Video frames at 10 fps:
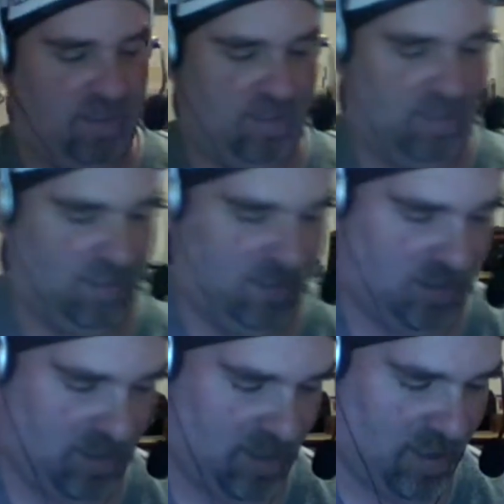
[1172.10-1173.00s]
Woods.
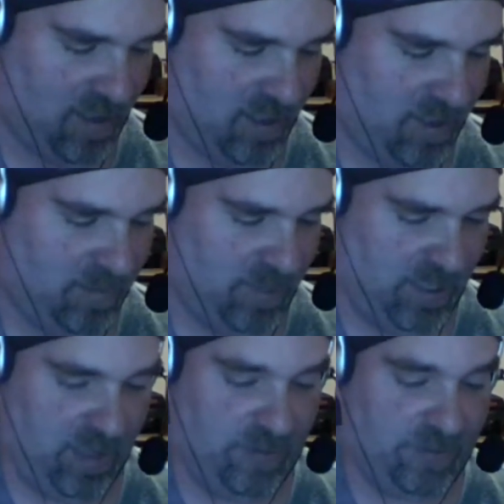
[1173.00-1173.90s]

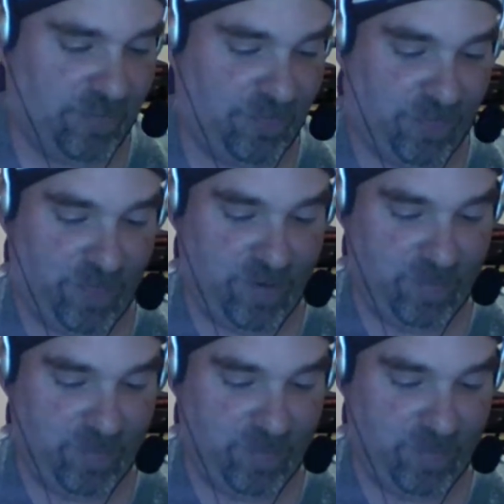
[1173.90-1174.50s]
Otis just looked